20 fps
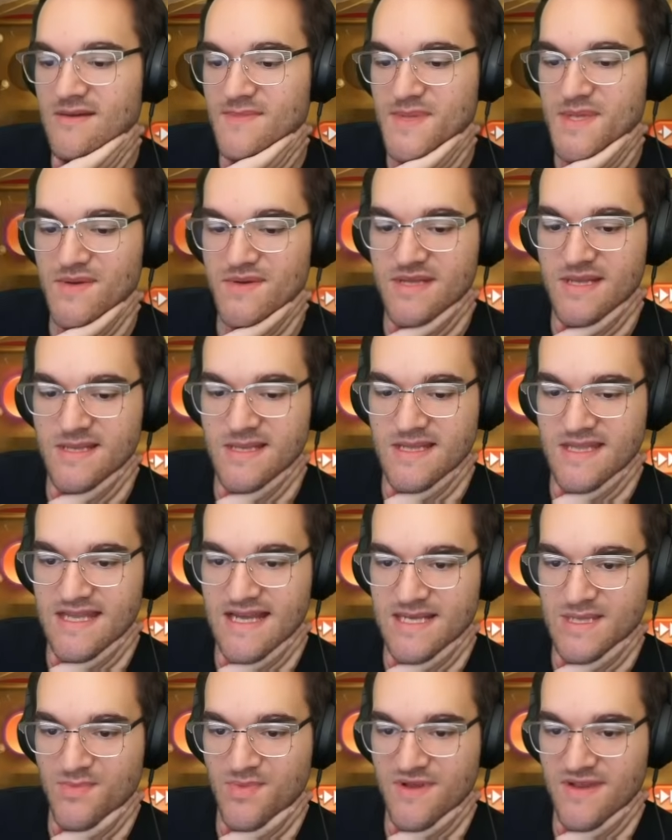So it doesn't
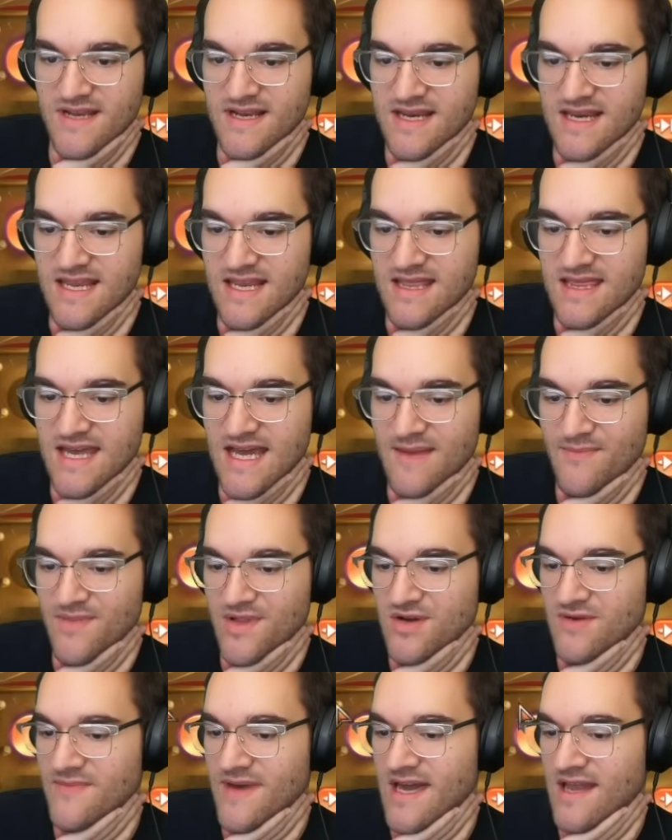desperately need that
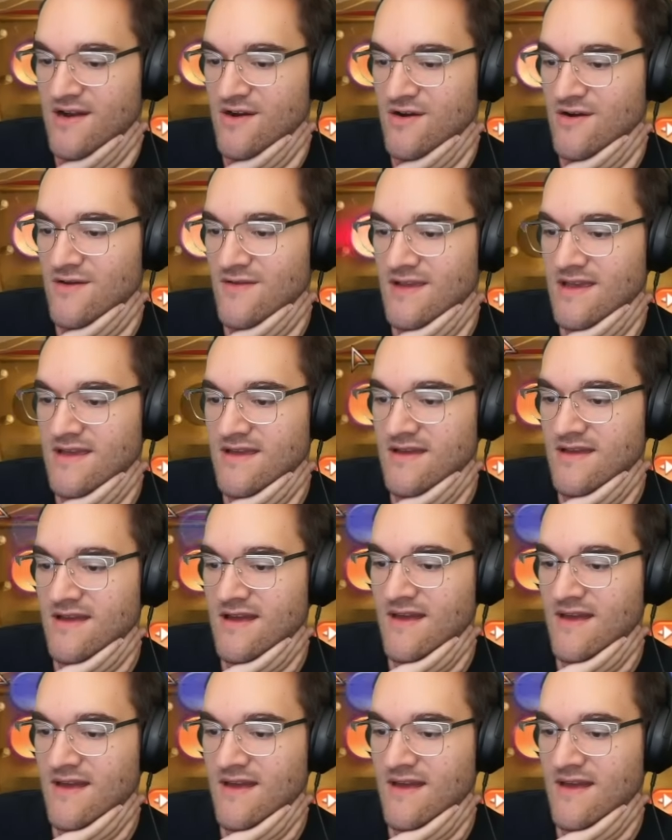blue mana early,